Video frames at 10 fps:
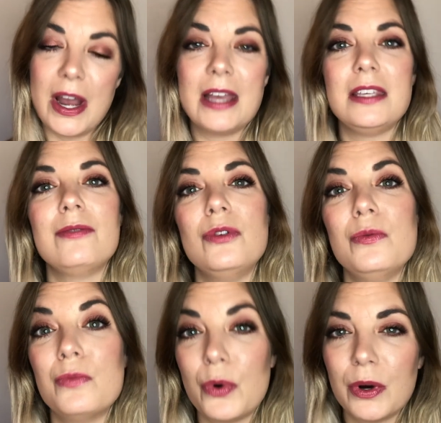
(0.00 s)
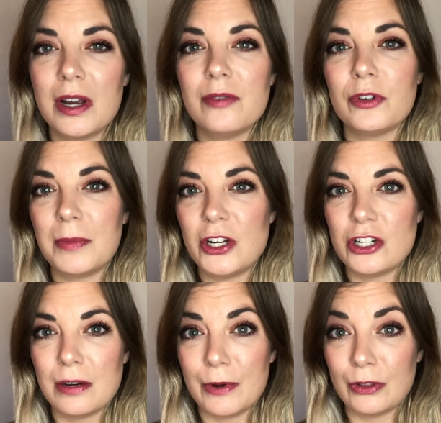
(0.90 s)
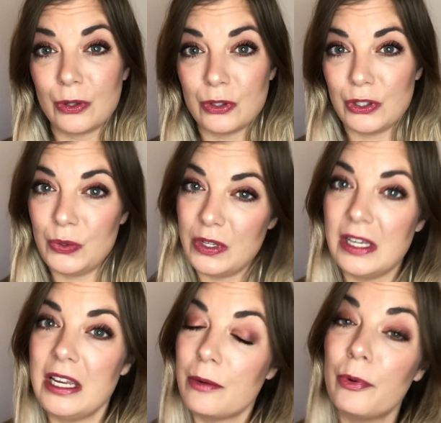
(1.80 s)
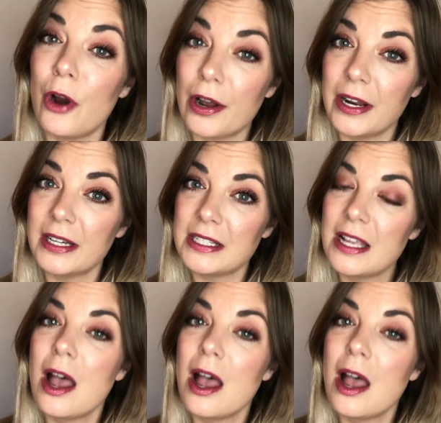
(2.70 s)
and give you more information about those unique products.